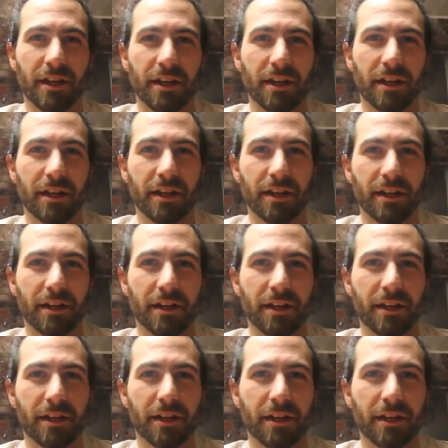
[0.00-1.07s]

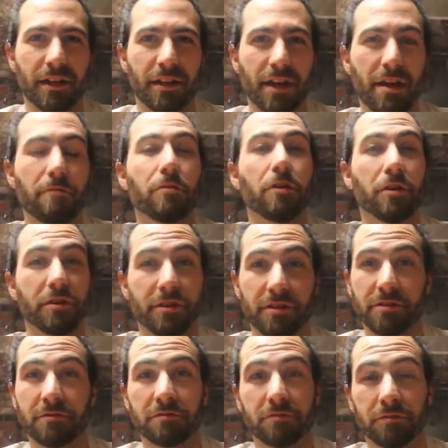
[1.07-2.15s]
uh, that worked.